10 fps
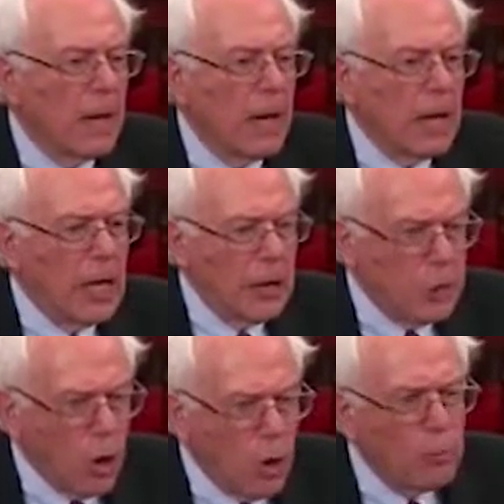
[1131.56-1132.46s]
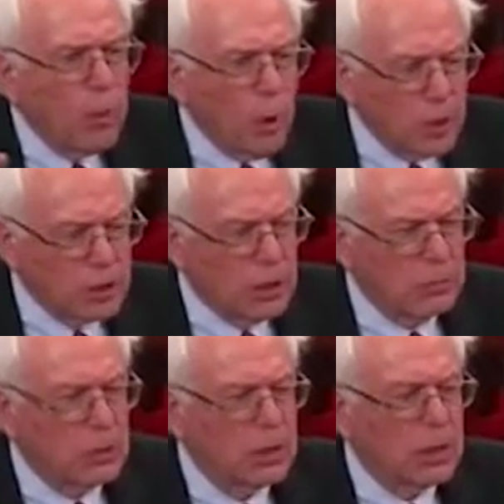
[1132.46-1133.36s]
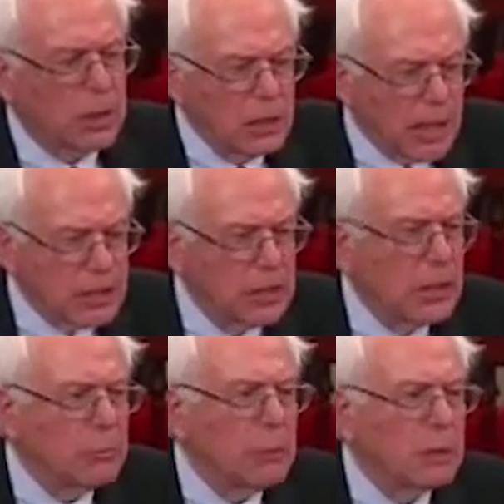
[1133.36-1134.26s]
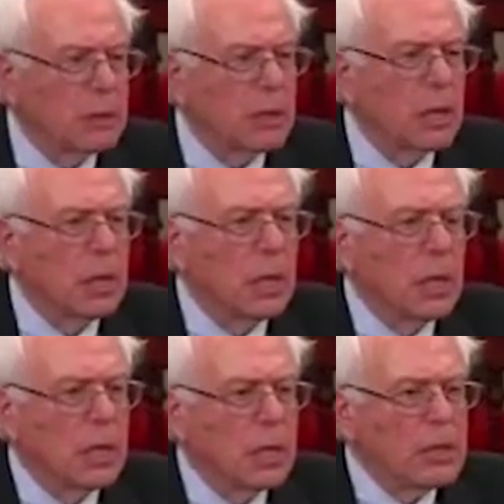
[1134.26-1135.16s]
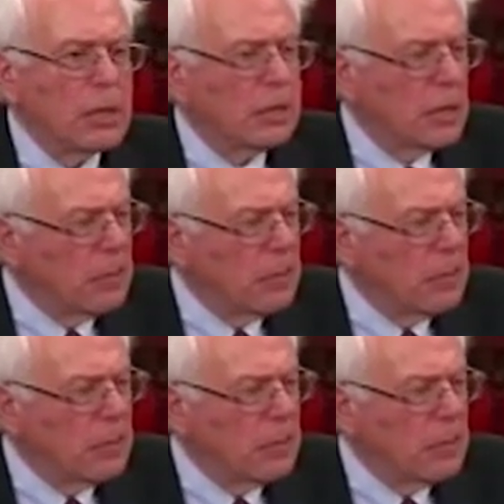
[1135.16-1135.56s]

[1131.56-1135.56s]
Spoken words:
And I would hope also that the lesson that we learned is that the